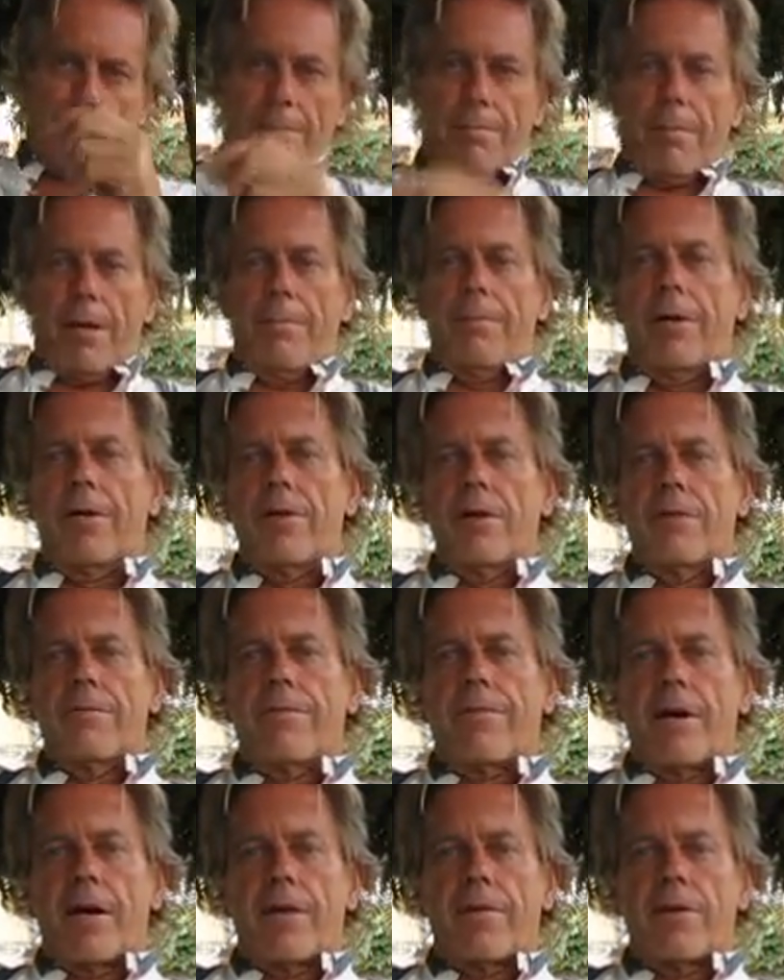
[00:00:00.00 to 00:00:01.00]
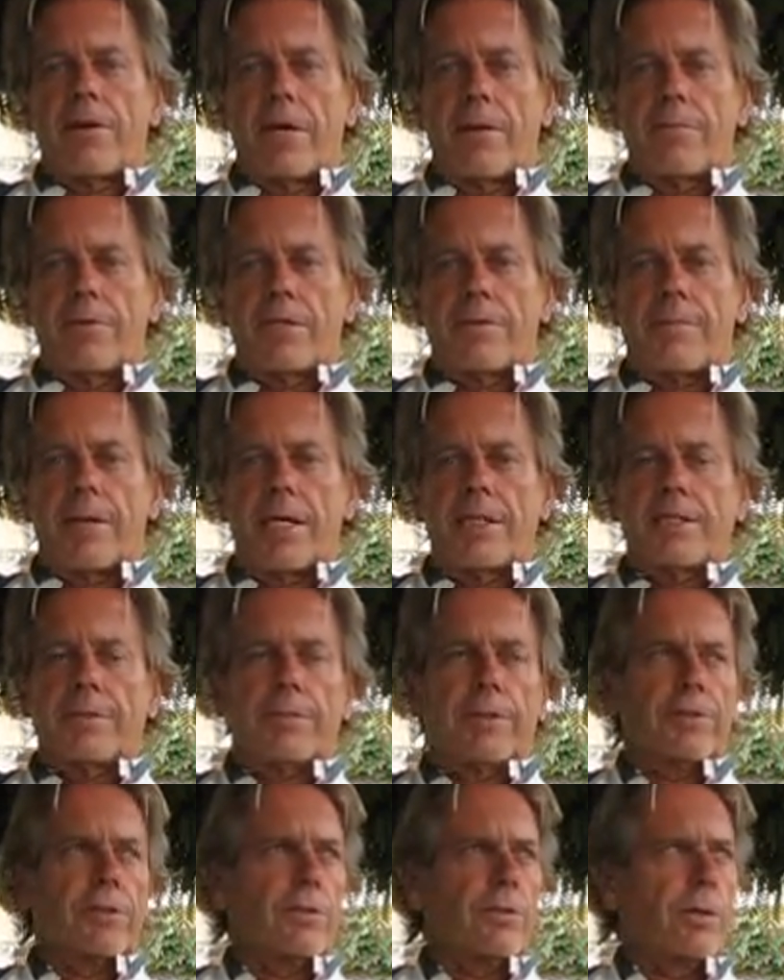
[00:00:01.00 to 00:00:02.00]
my mother and father, I'm
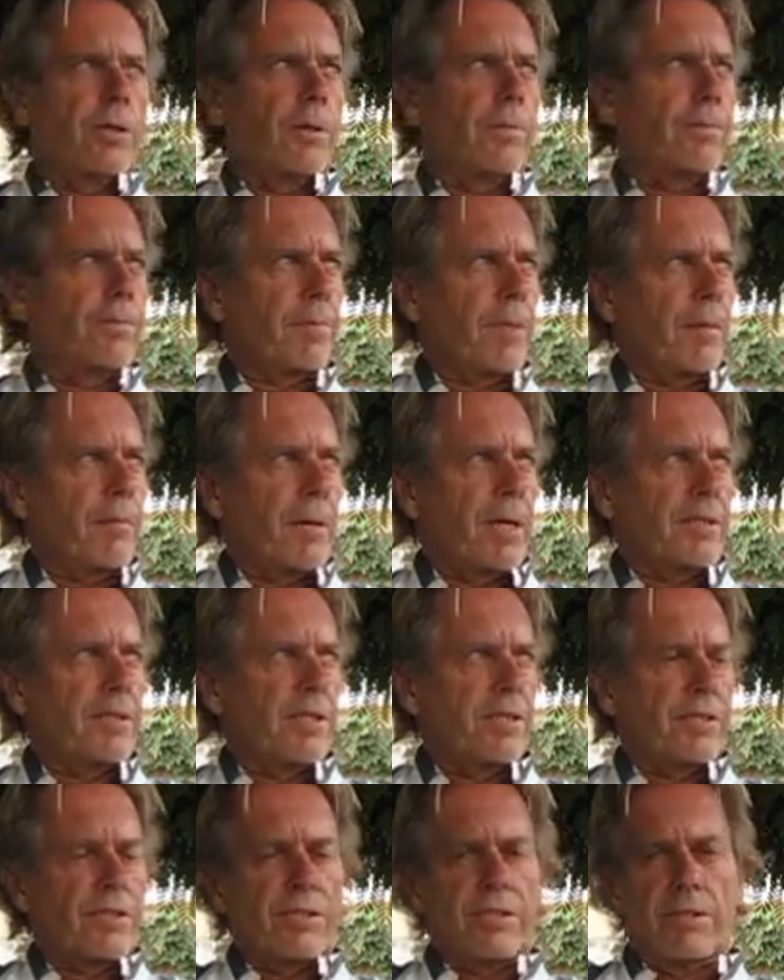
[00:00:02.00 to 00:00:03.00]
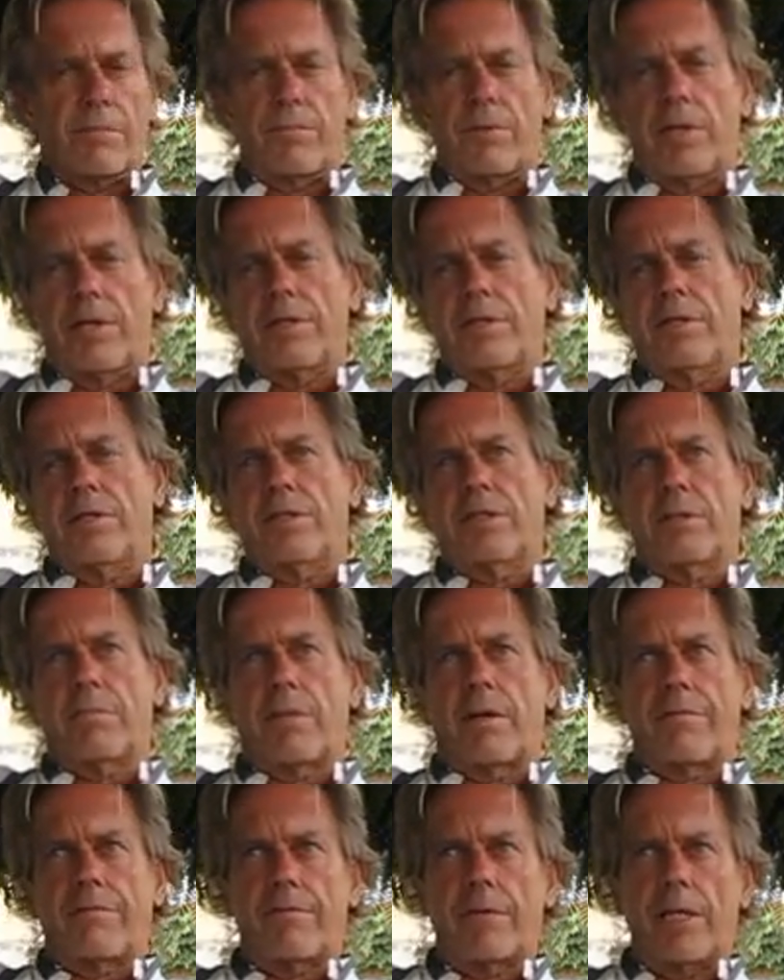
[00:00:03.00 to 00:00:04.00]
responsible to them. My sisters and brothers and
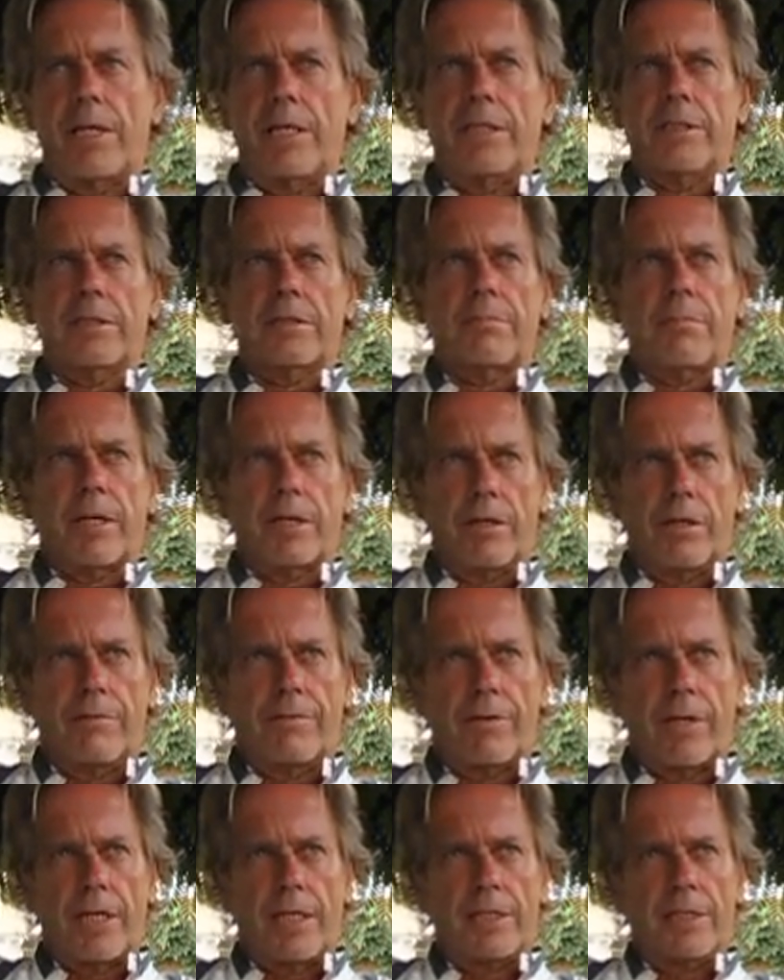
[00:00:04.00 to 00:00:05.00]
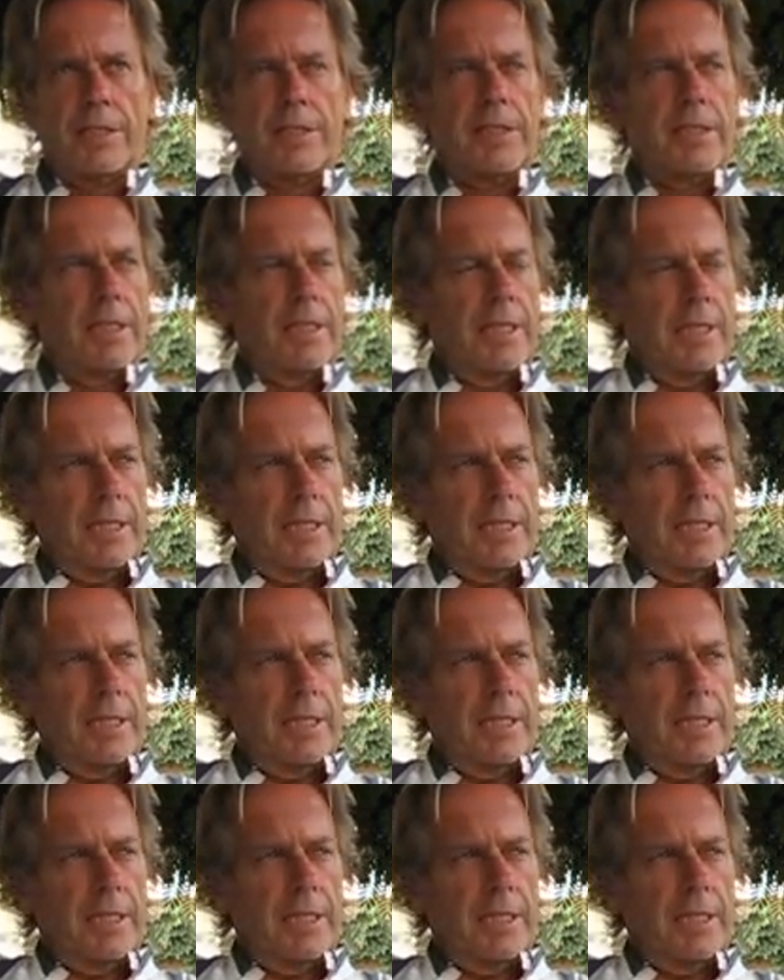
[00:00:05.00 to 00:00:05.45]
my friends, my good friends.